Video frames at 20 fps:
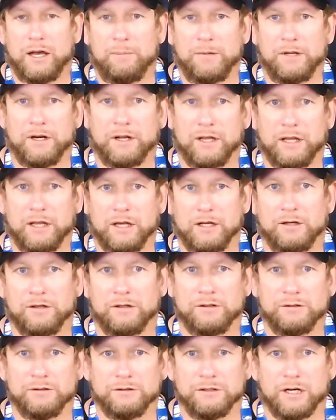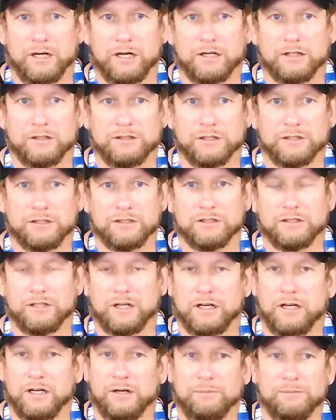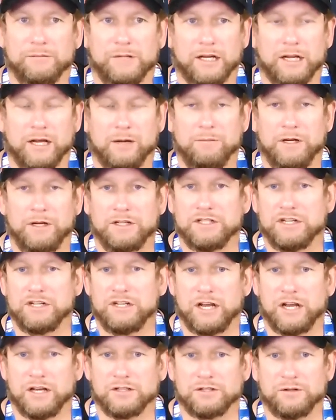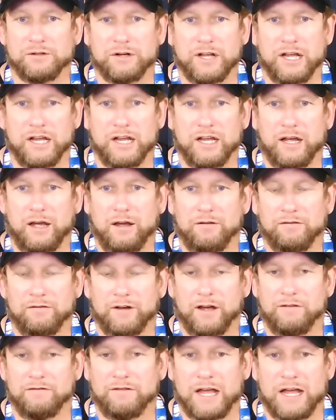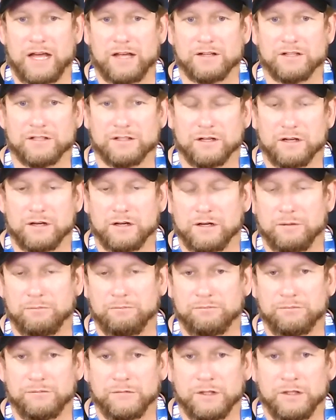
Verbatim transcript: I mean, again, Doug, just um, like I mentioned yesterday, I've, I've asked um,